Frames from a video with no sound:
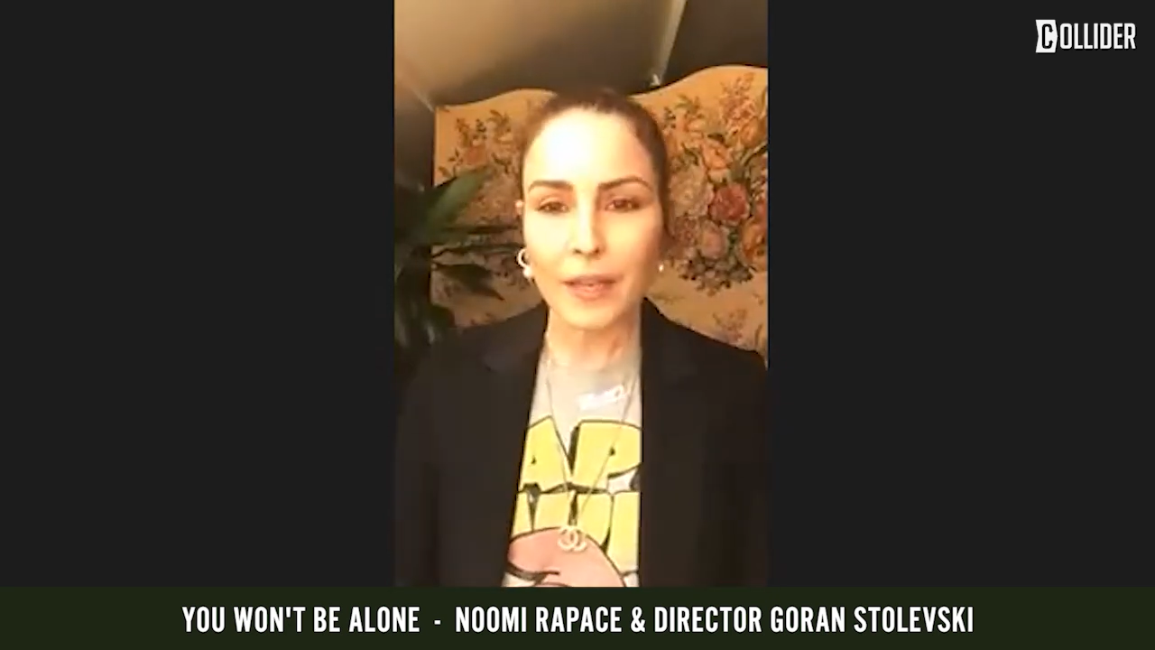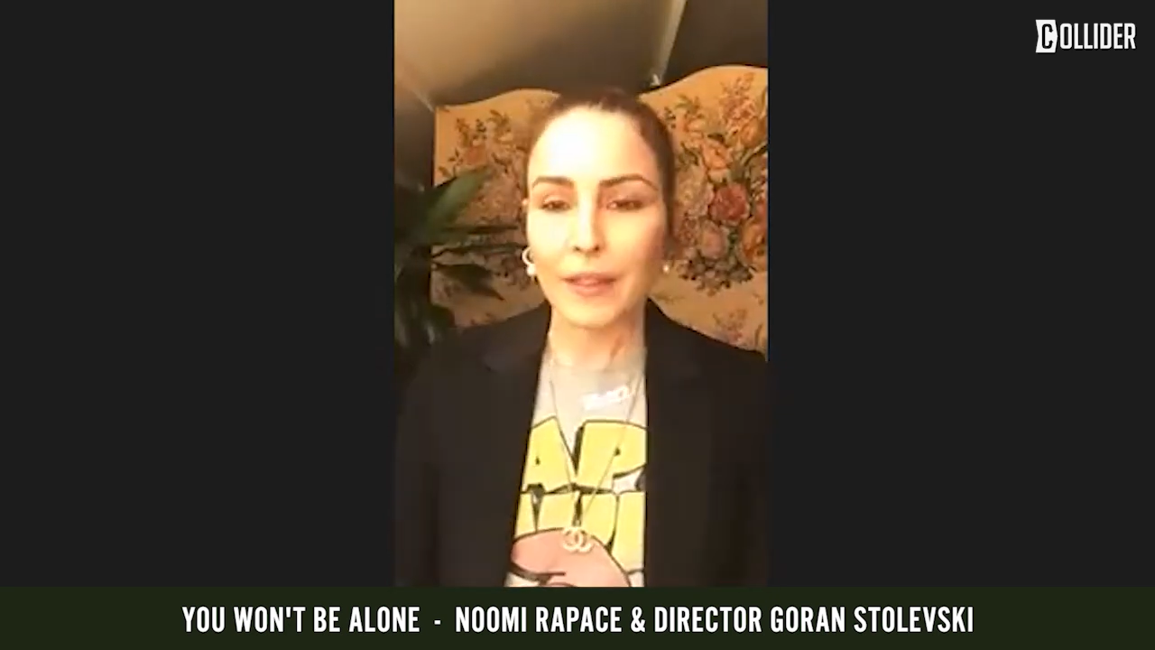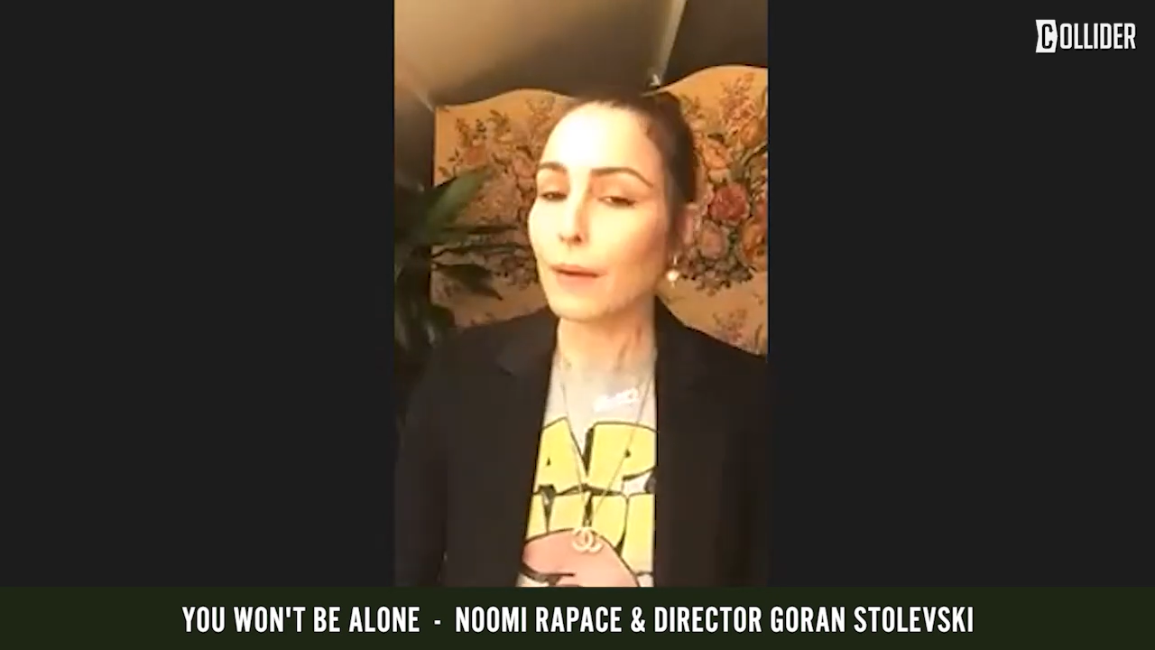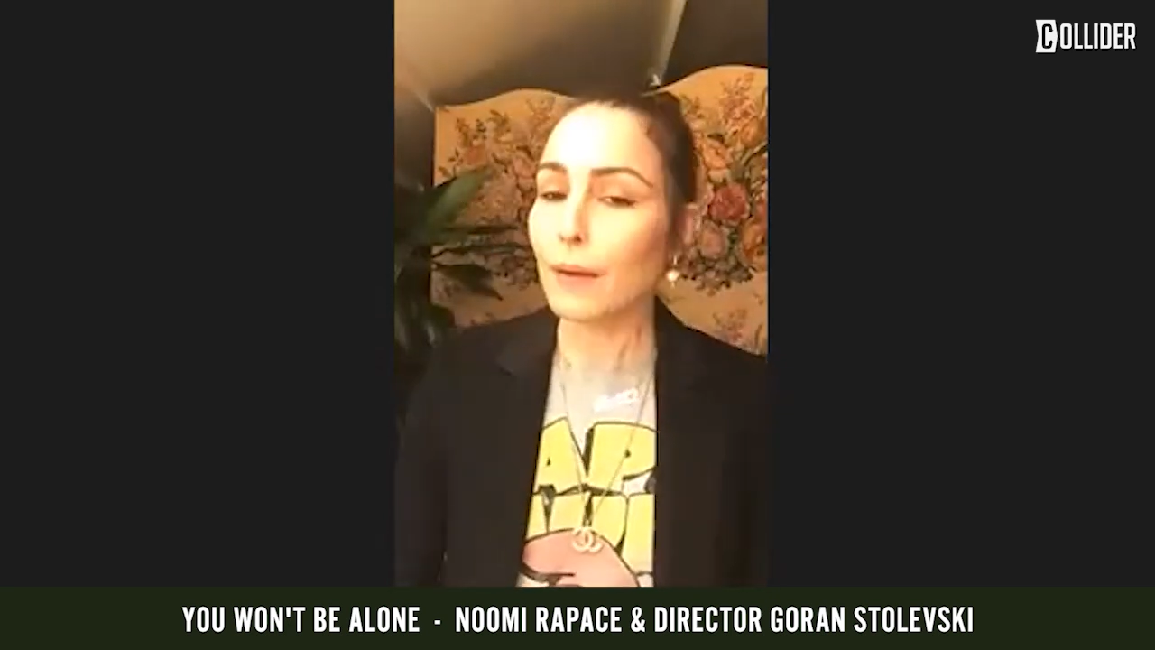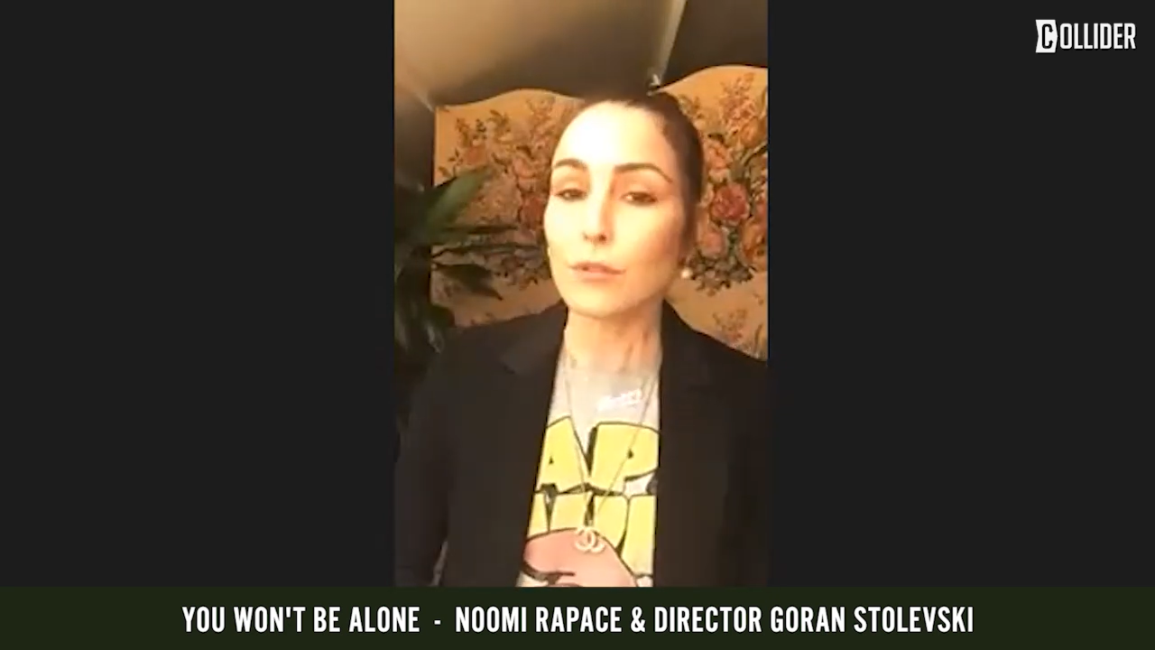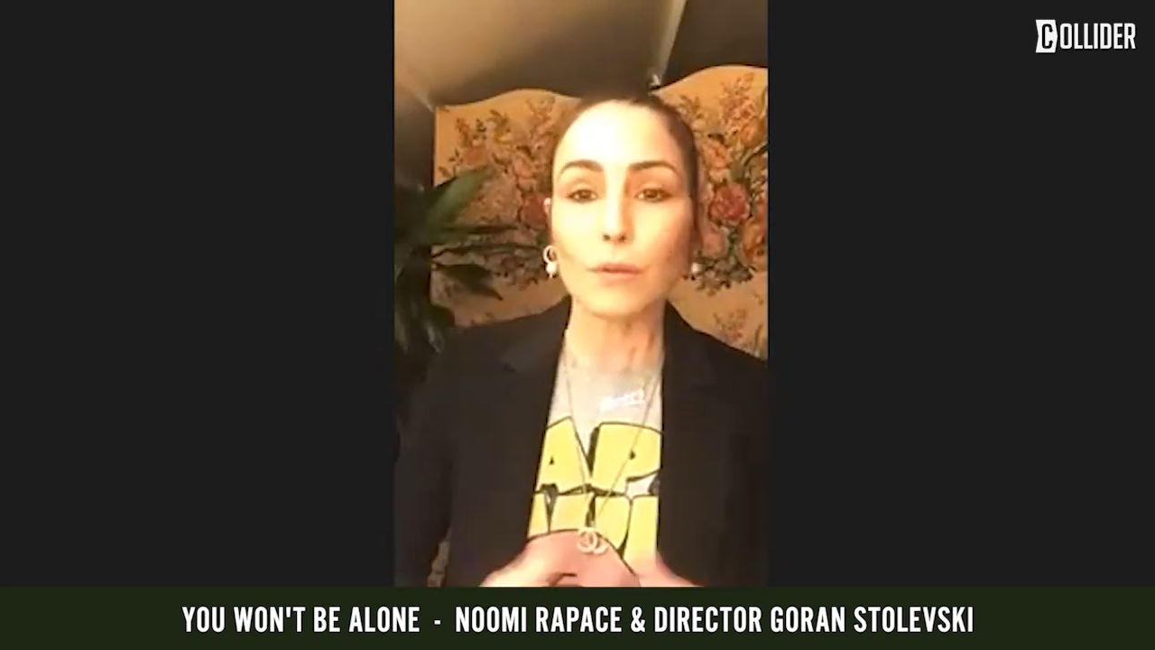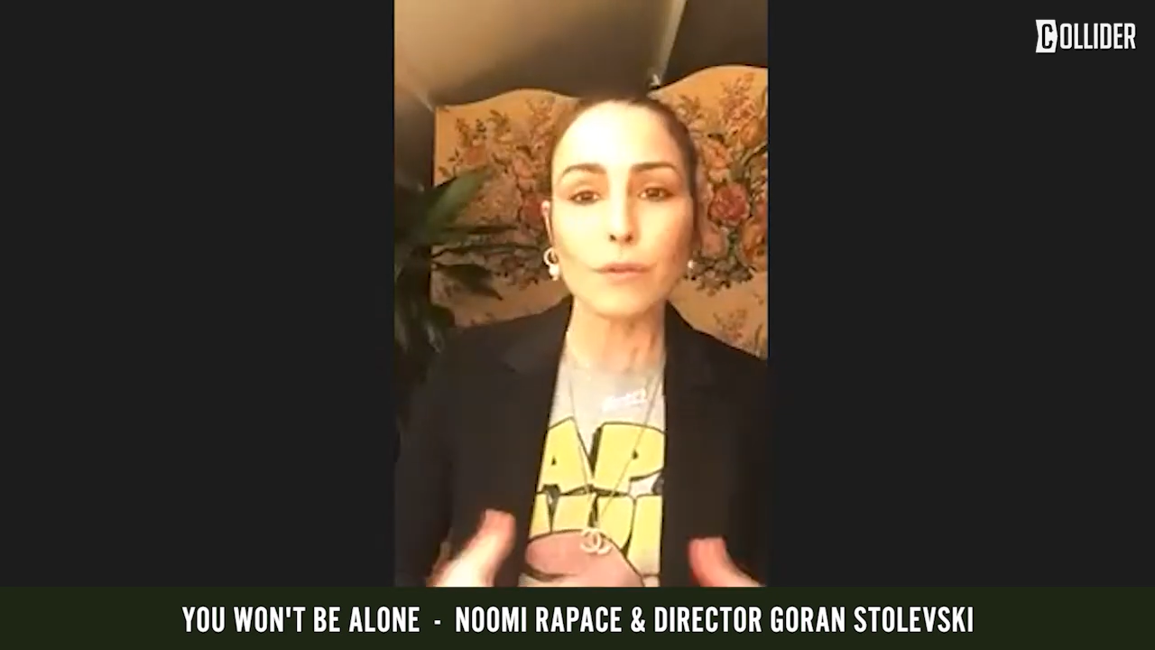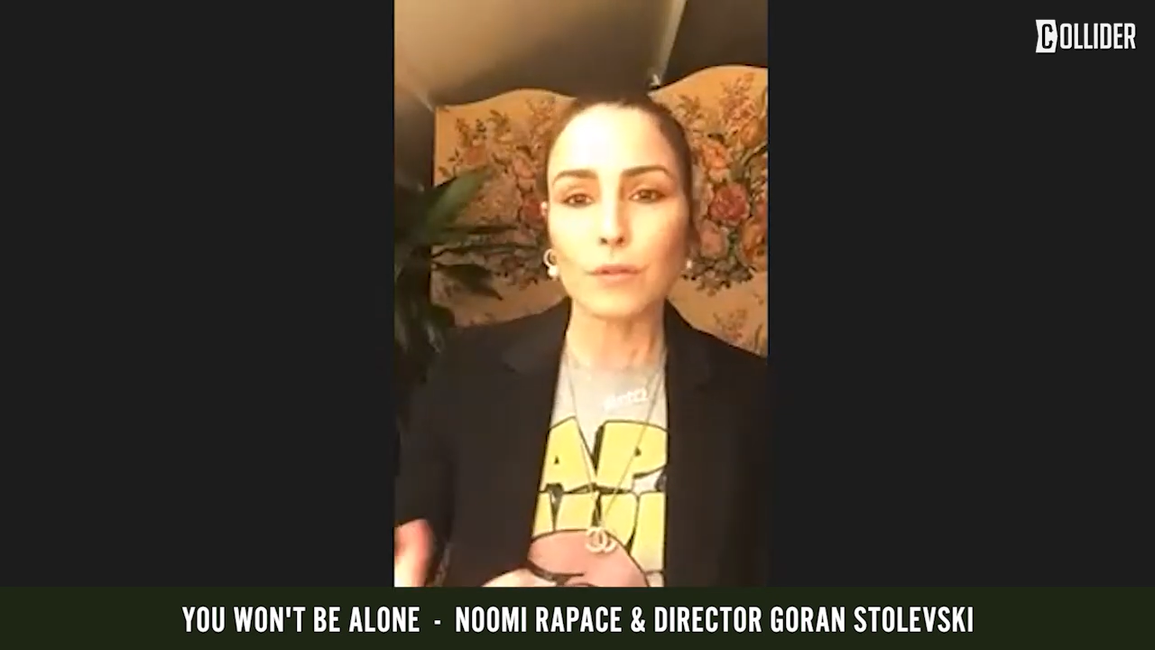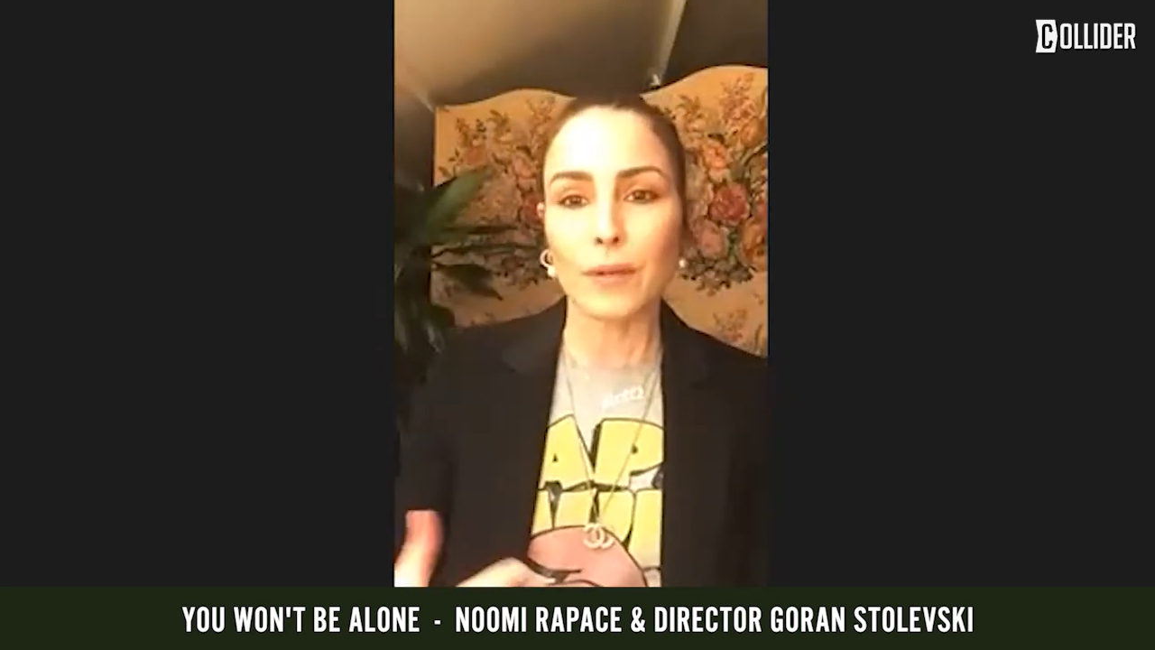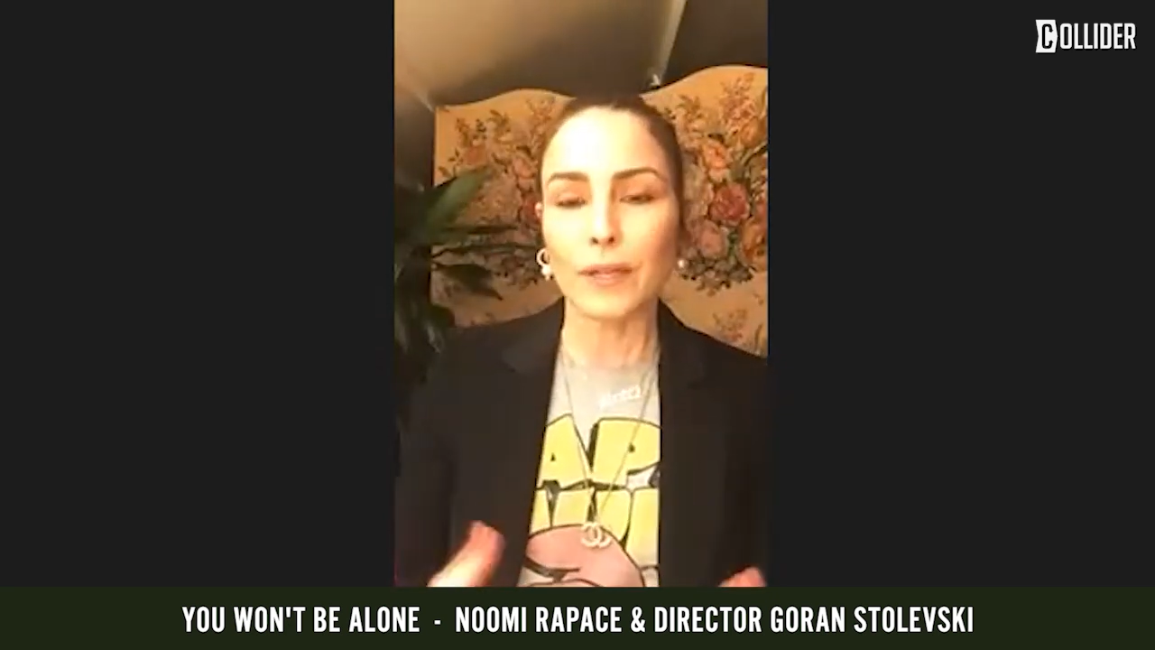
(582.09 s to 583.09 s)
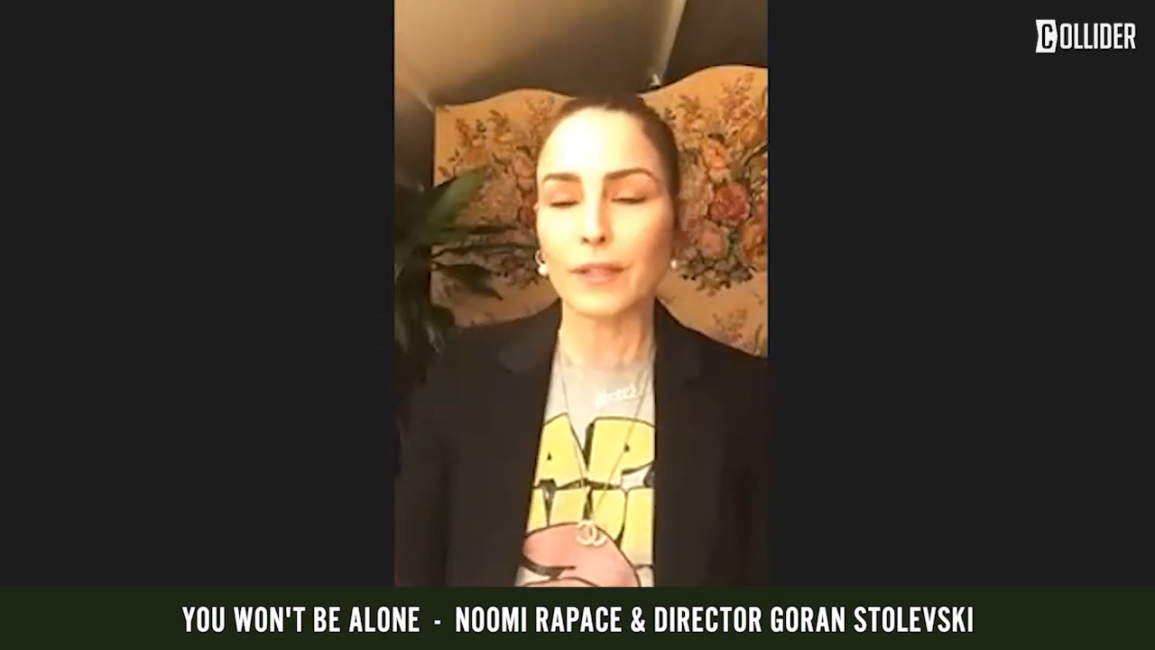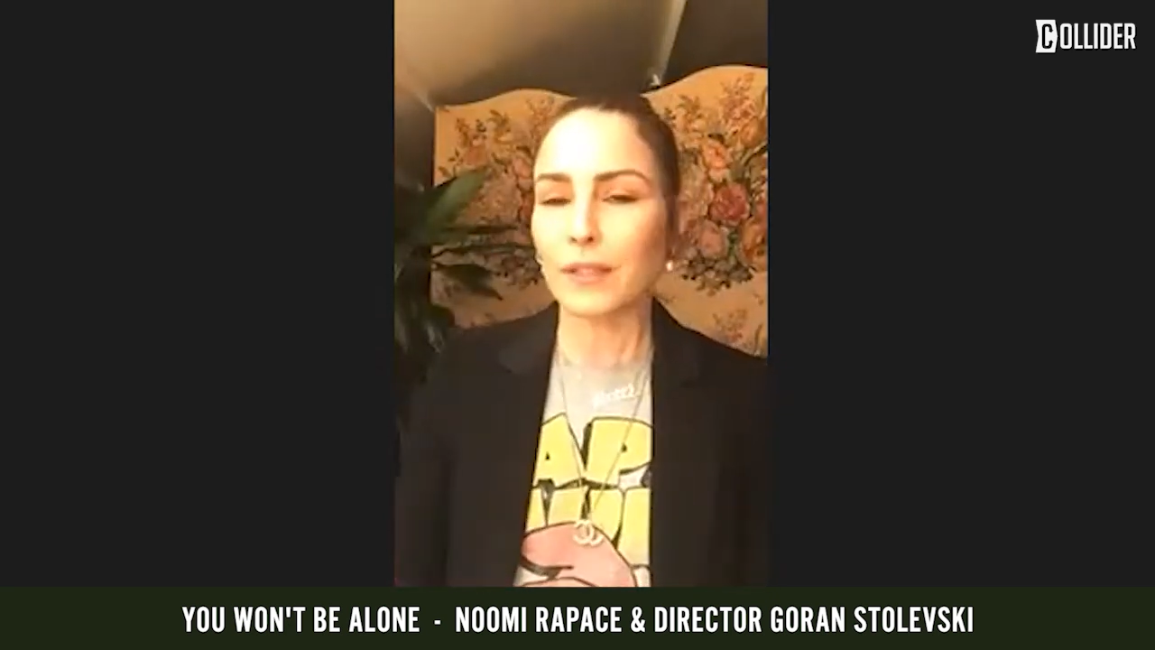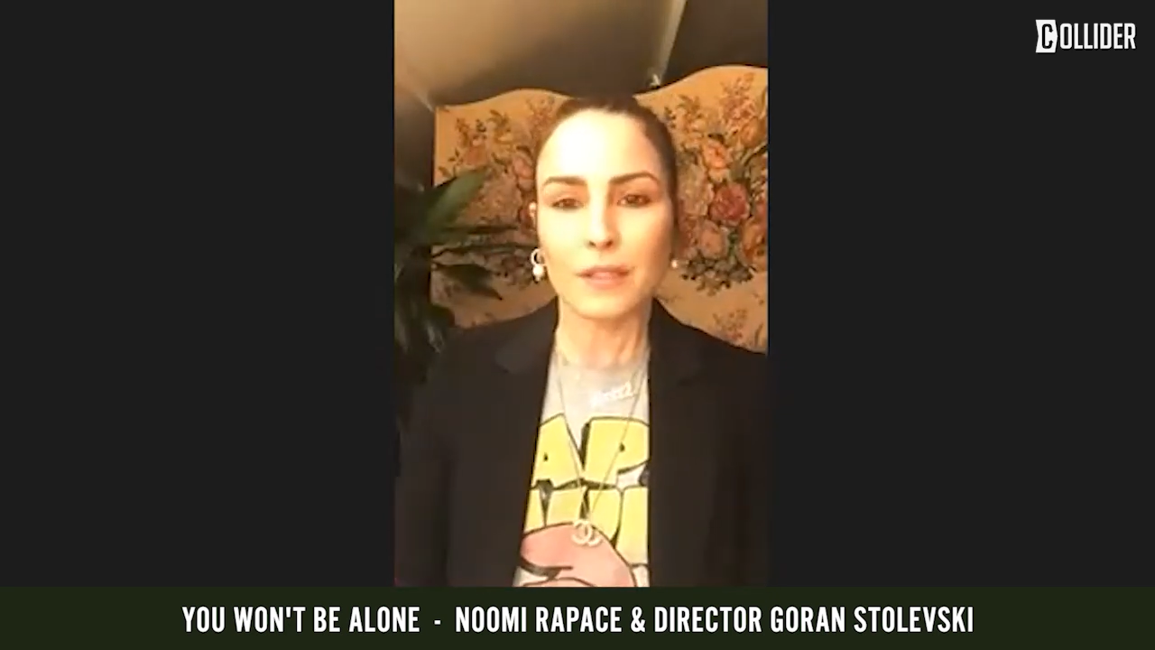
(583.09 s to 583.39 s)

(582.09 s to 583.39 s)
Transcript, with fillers: that was also it